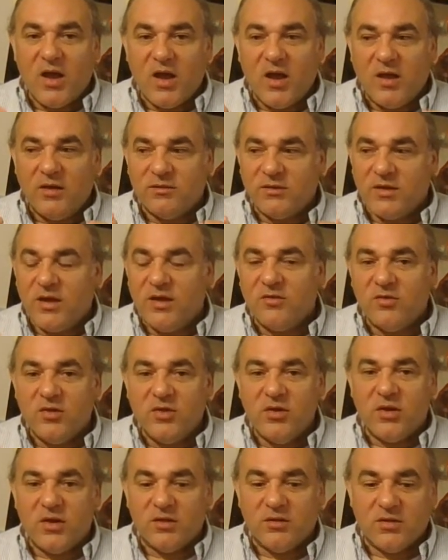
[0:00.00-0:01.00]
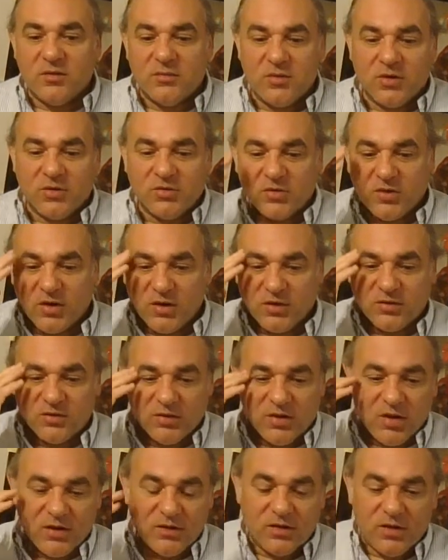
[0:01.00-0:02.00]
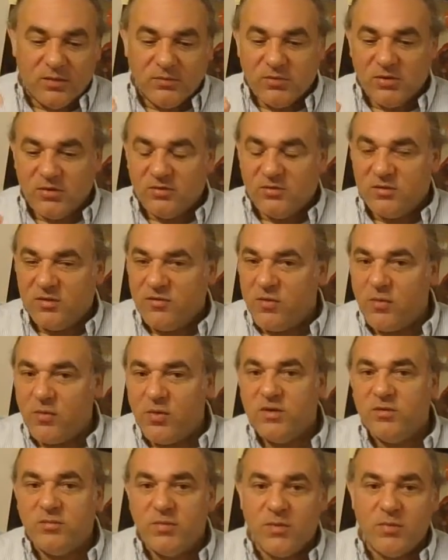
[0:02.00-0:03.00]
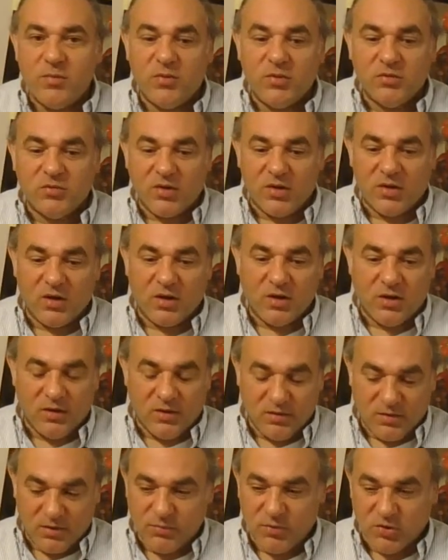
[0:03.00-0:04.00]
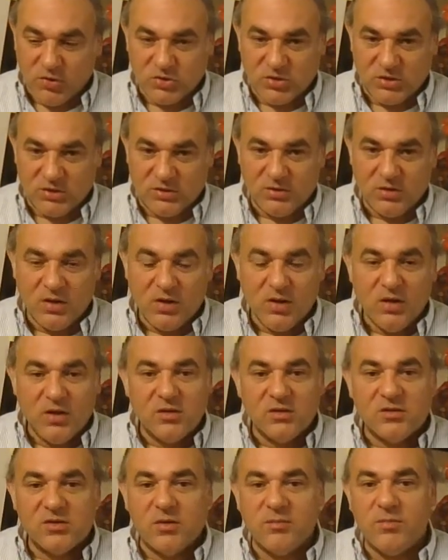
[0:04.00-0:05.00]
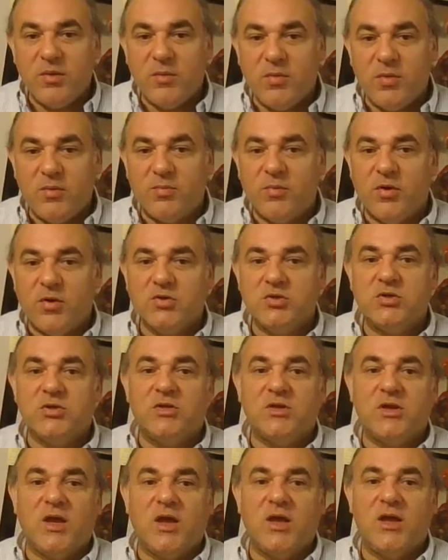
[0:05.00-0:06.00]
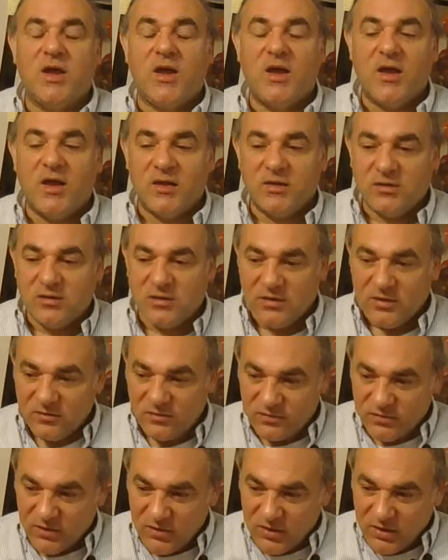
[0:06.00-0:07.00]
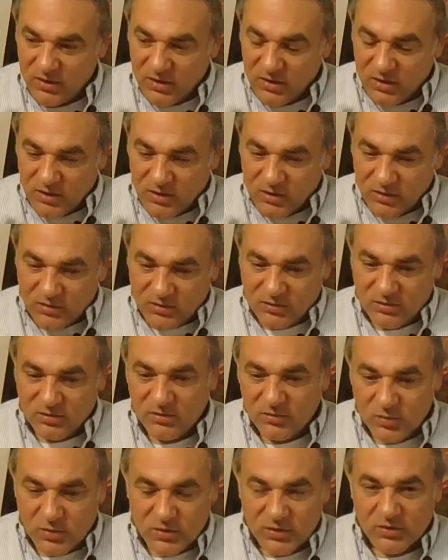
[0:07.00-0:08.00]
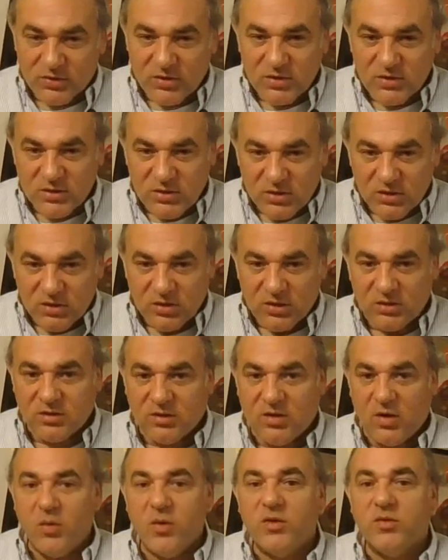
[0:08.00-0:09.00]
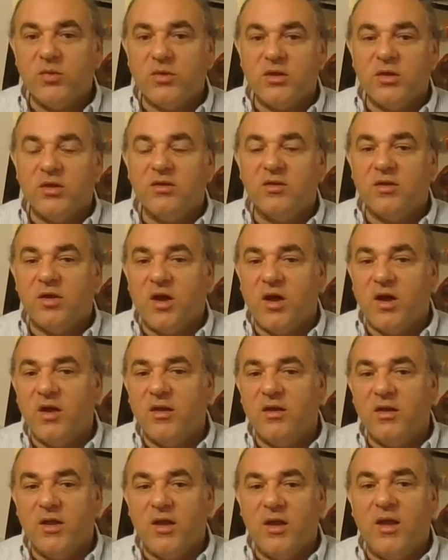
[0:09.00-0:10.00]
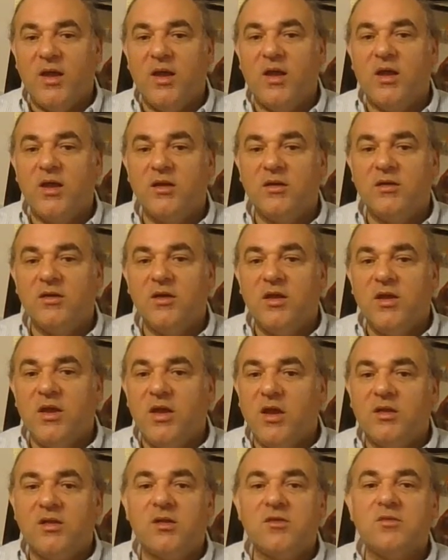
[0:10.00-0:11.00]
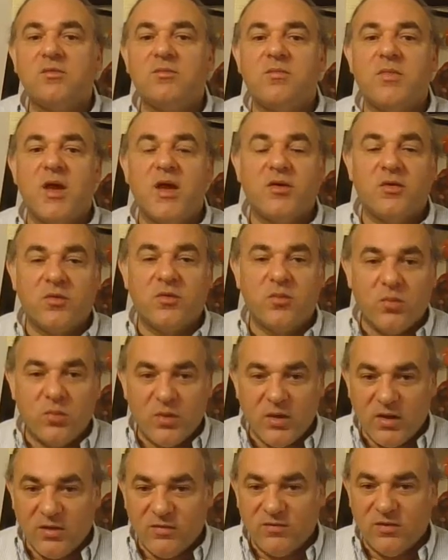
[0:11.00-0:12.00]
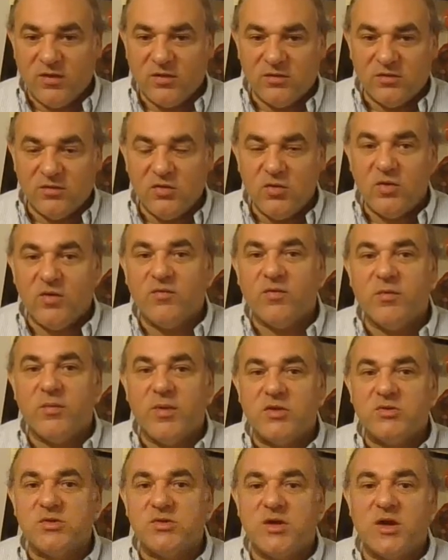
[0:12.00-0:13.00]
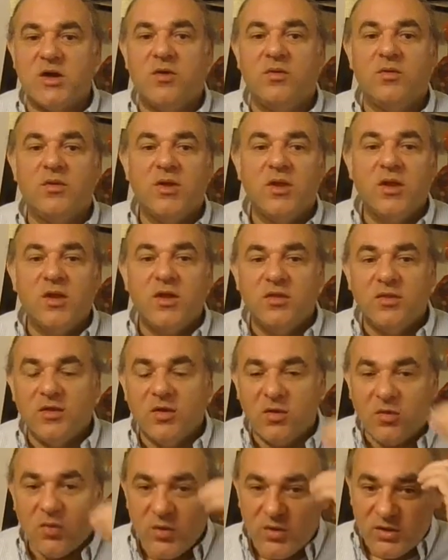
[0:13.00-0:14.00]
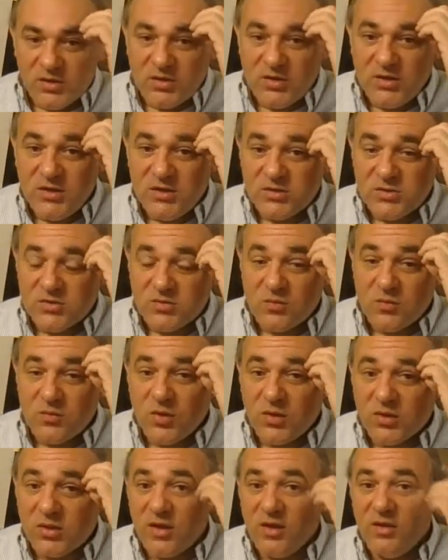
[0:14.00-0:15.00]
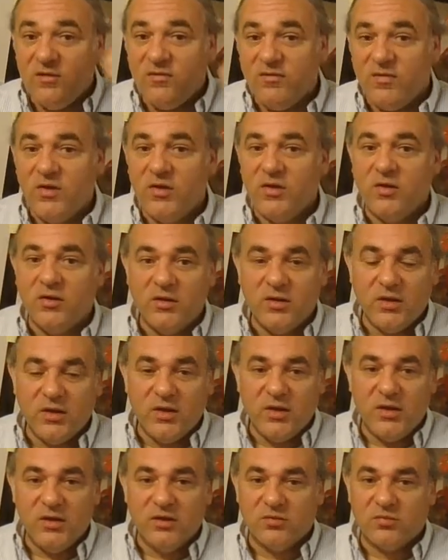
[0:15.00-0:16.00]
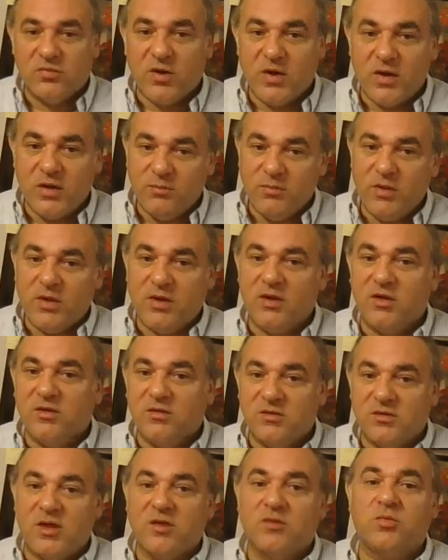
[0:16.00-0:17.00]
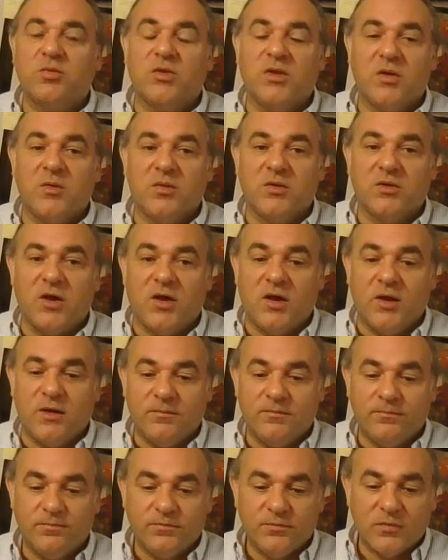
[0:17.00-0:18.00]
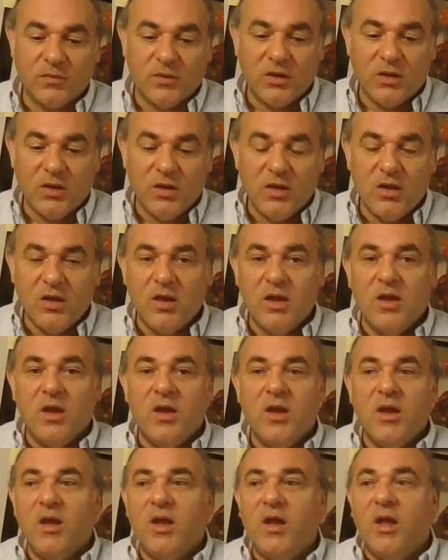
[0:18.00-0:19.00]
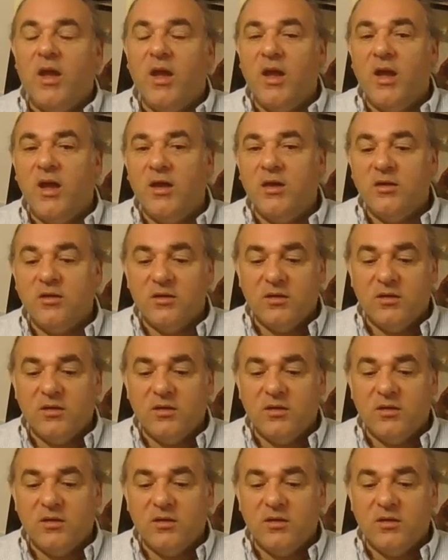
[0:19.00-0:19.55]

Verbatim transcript: as I actually look at some martial arts, a lot of times there's different ways people uh, approach it. Some people approach it as if this is what they're teaching. It's always what they've taught, and it doesn't matter if there's new information out. They're going to teach what they feel is right because that's what they were taught. And